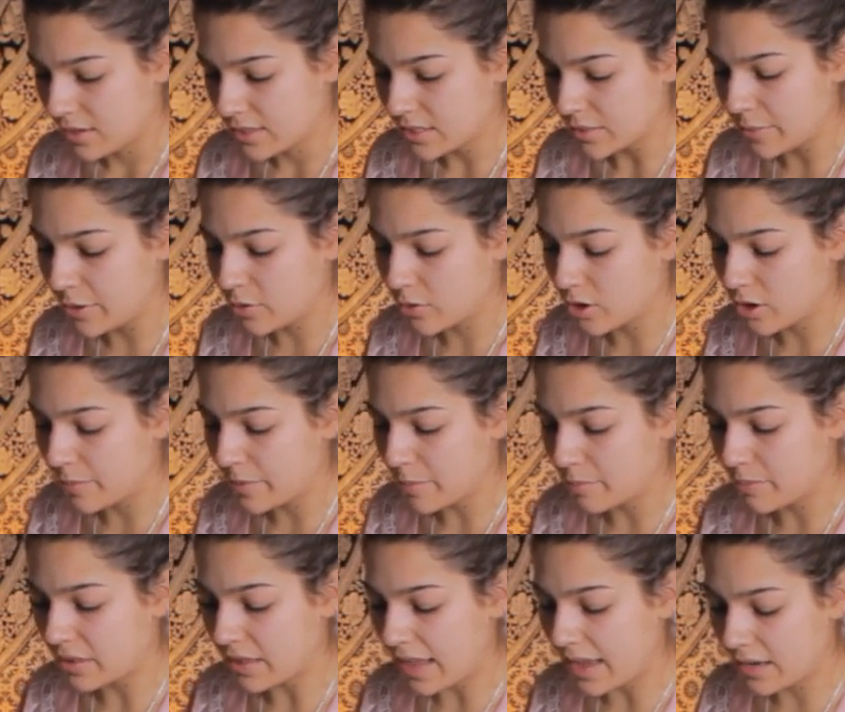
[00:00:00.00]
Some of you could have
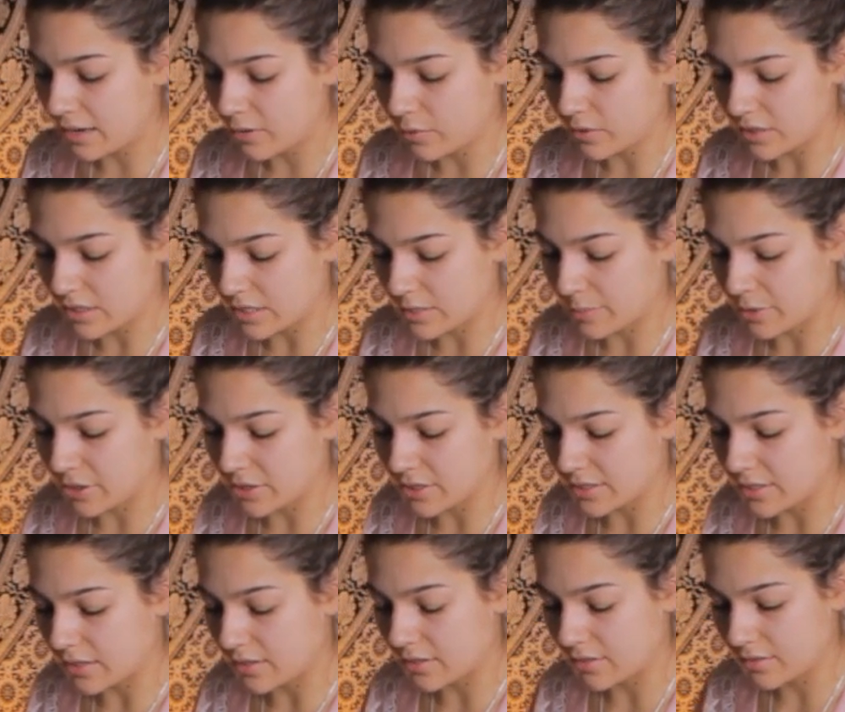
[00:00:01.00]
been planning with this
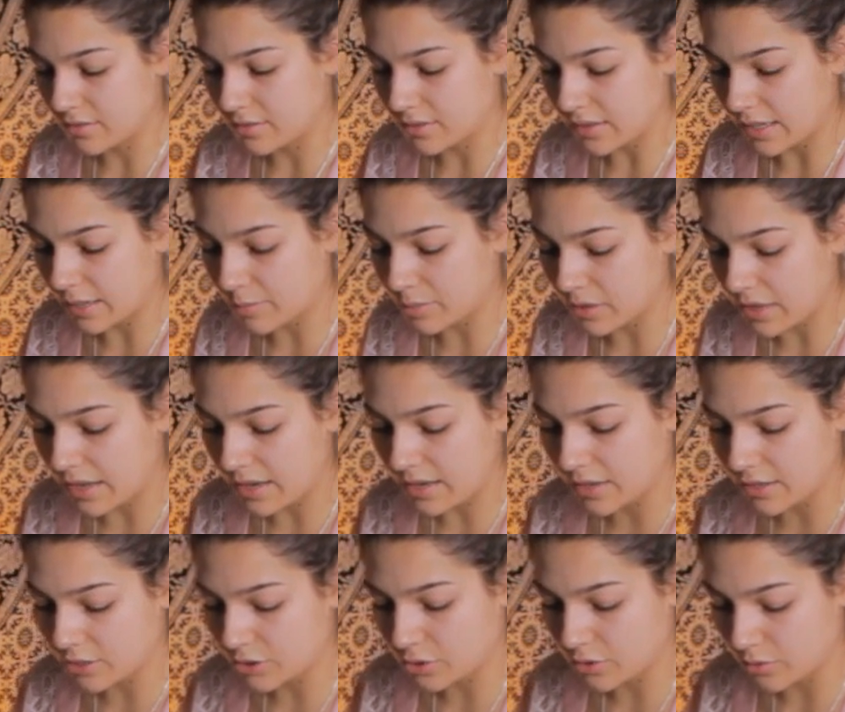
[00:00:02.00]
person, like
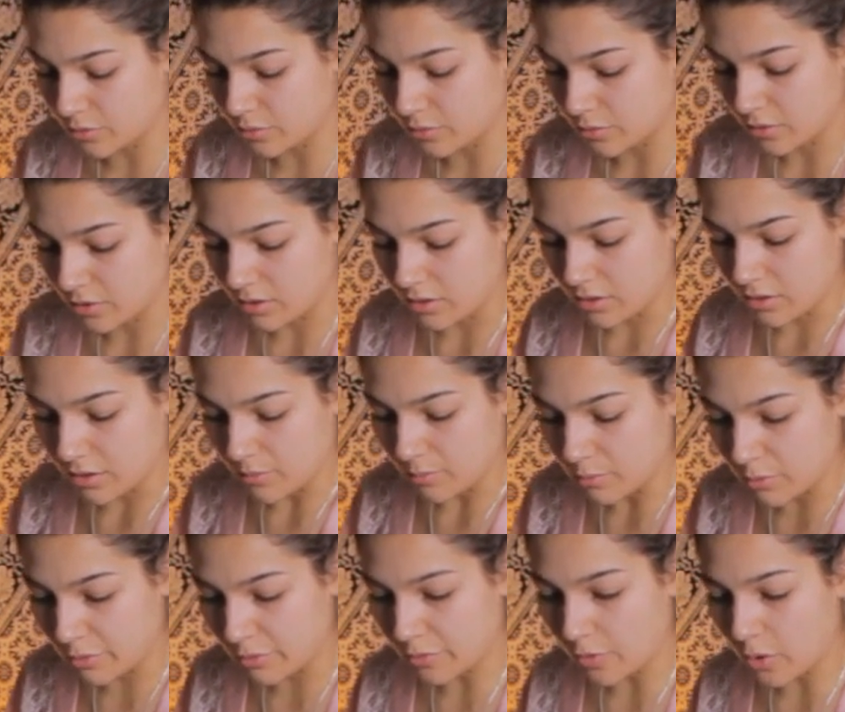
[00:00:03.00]
planning to
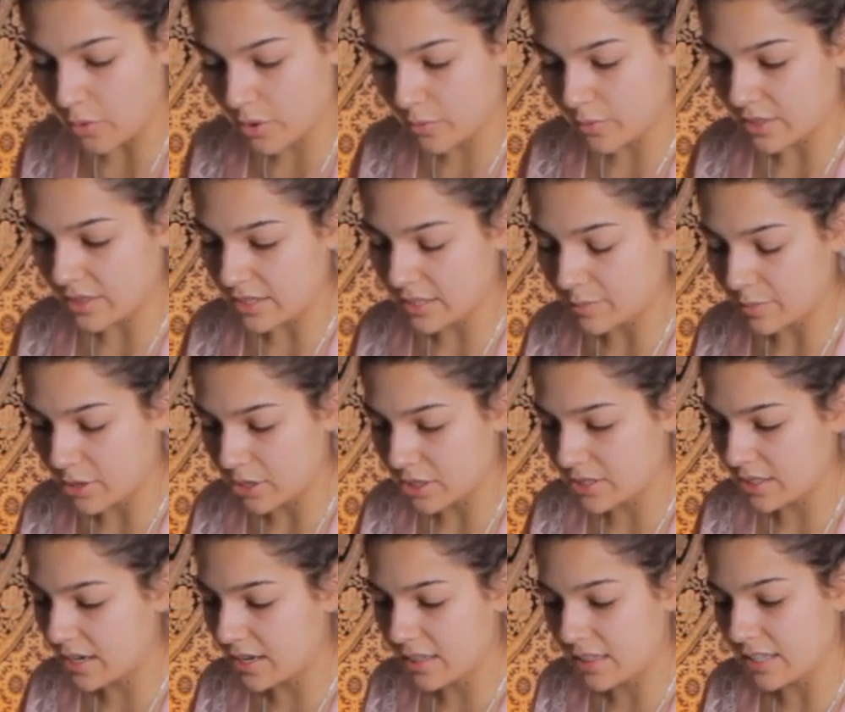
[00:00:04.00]
move forward with this
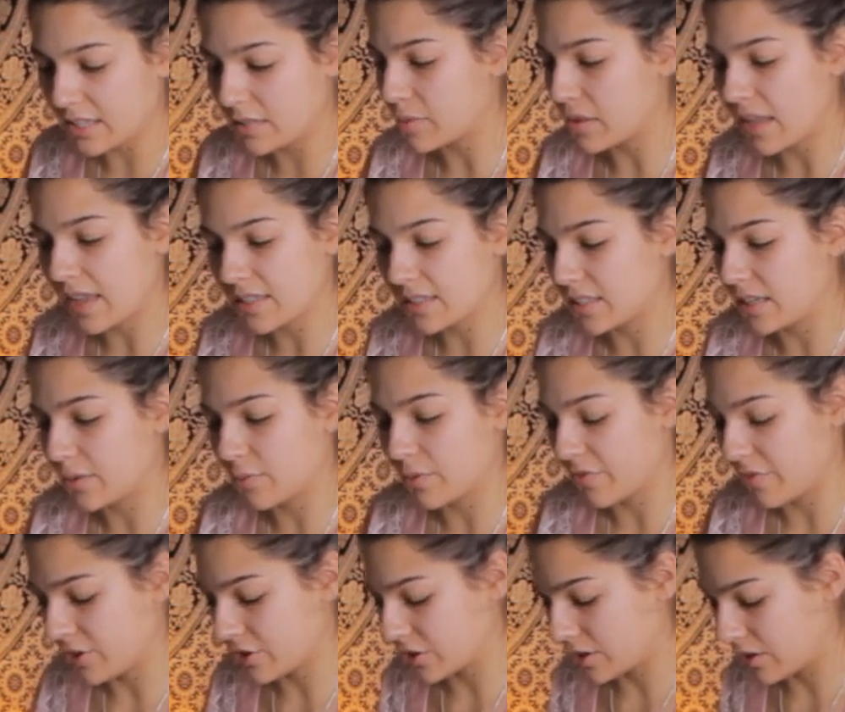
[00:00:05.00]
person and these plans need
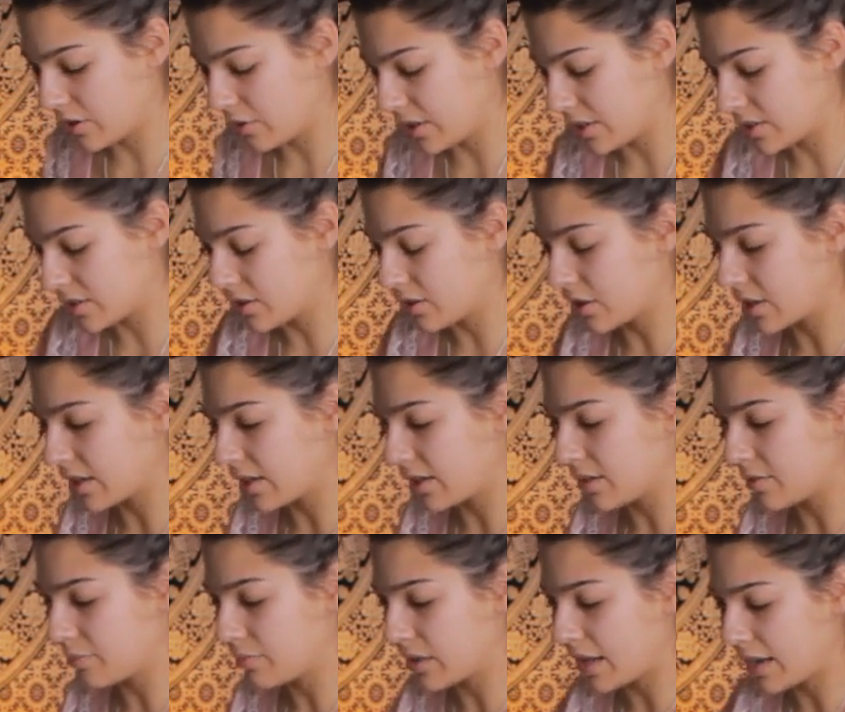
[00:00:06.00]
revision. You need to look
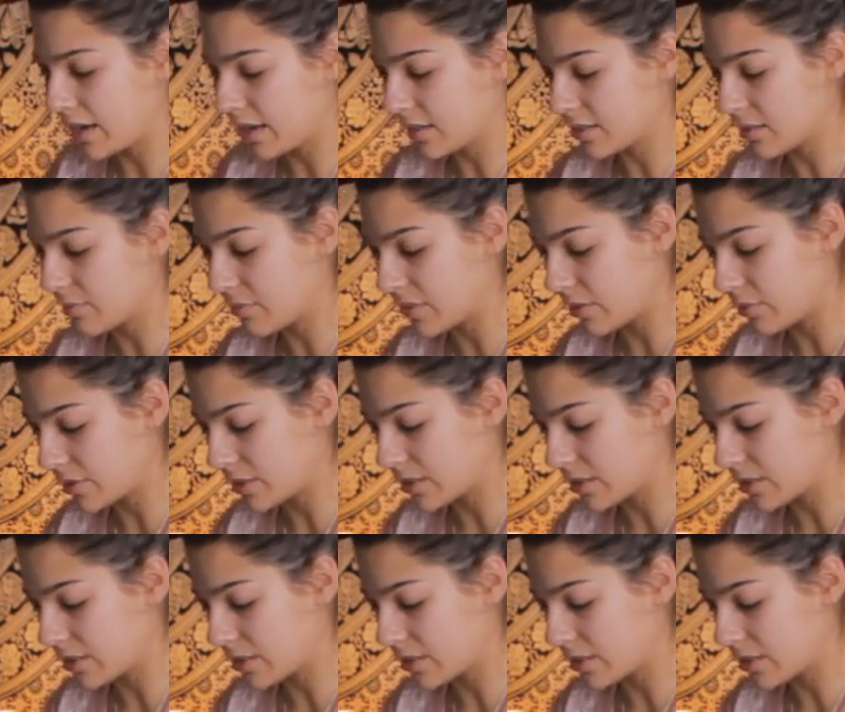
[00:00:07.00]
at planning something